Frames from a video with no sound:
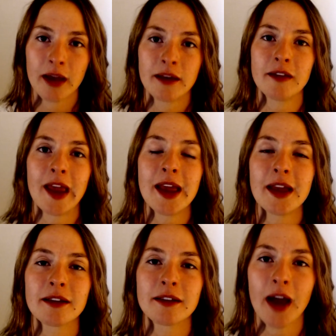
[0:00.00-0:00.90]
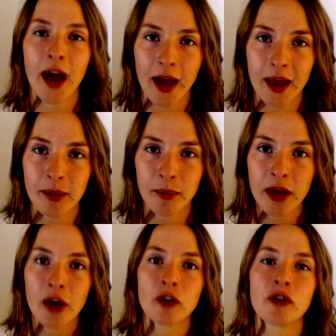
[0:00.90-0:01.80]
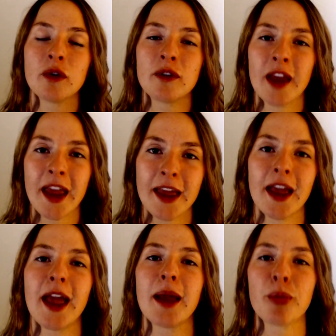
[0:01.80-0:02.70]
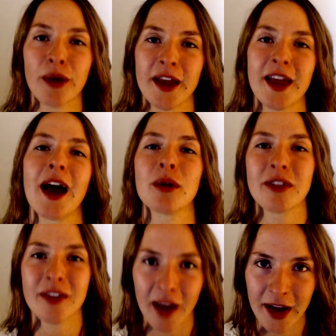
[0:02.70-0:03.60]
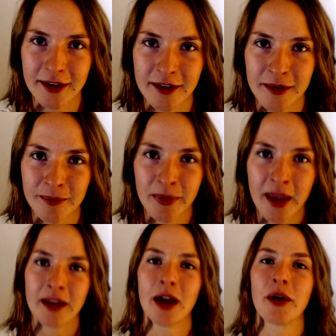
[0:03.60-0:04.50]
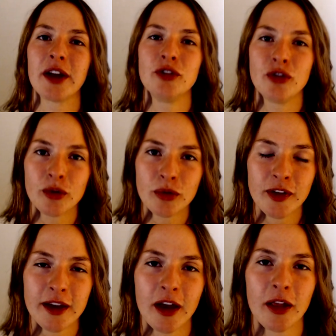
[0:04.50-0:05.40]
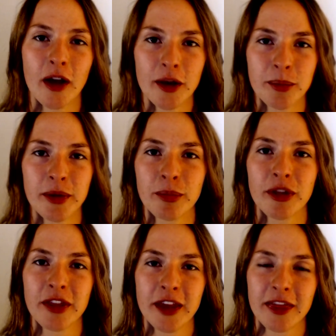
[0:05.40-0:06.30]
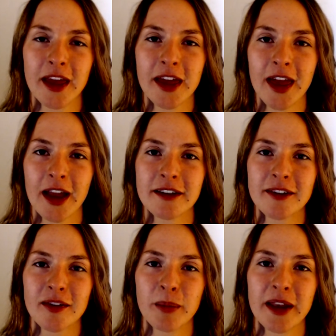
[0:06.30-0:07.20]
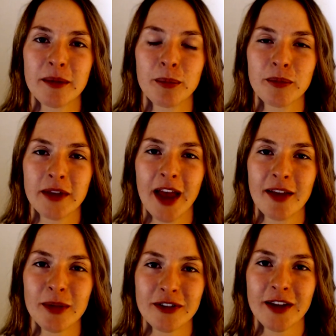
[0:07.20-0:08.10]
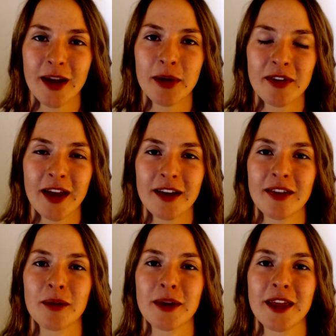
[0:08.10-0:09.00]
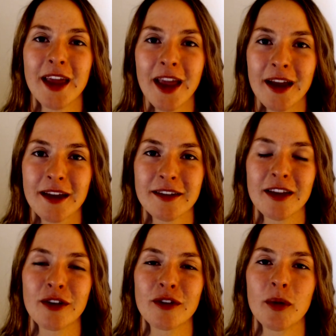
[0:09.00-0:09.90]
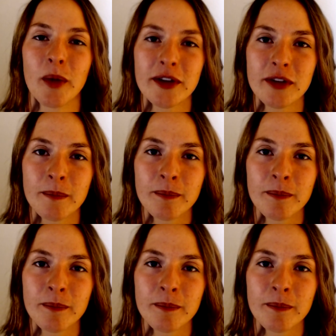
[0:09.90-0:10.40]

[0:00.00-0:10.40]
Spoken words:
Take time to take a break outside. Now, I do think a lot of people think they can't spend as much time outside as they really can. They just don't want to.